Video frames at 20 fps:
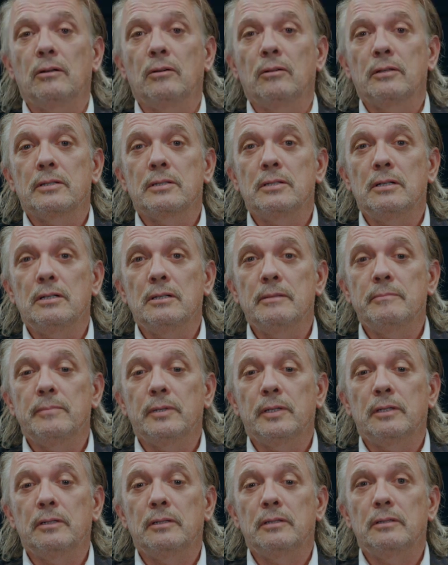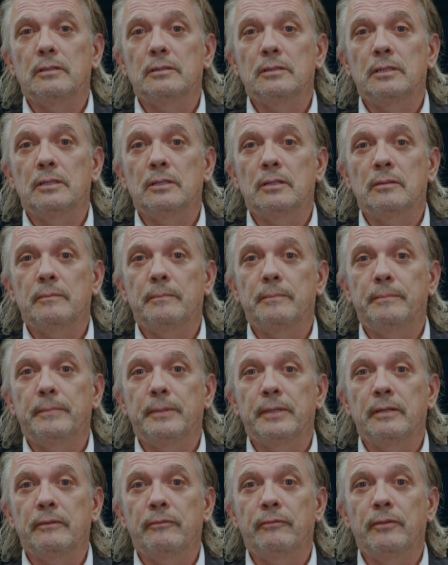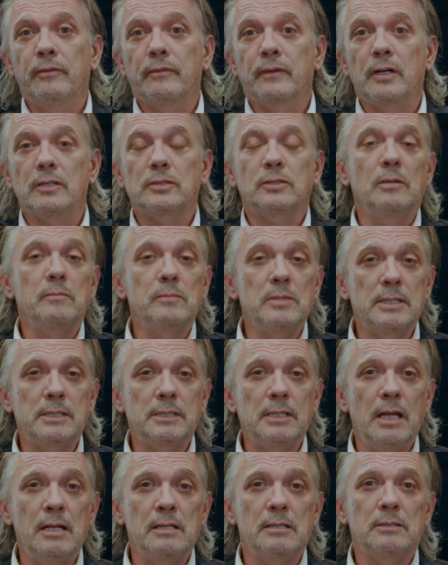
all the time, but, you know, but if you've got something to say